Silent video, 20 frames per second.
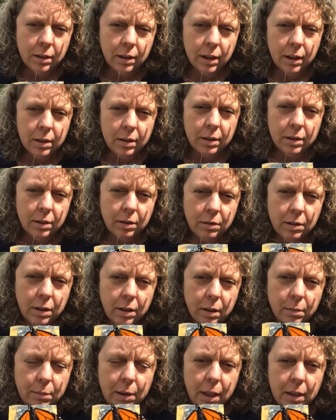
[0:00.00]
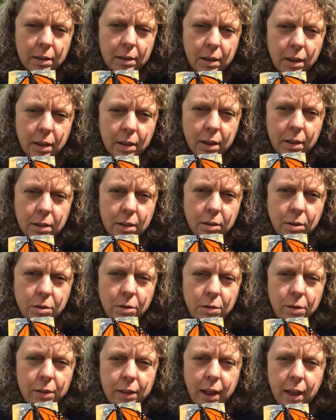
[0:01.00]
He's soaking up that sun. It's a
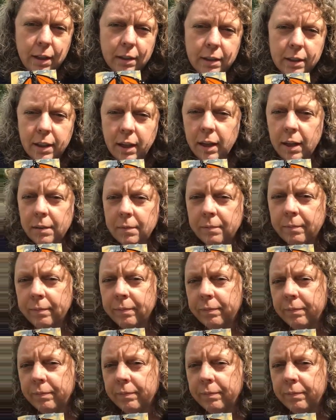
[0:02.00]
cool day today.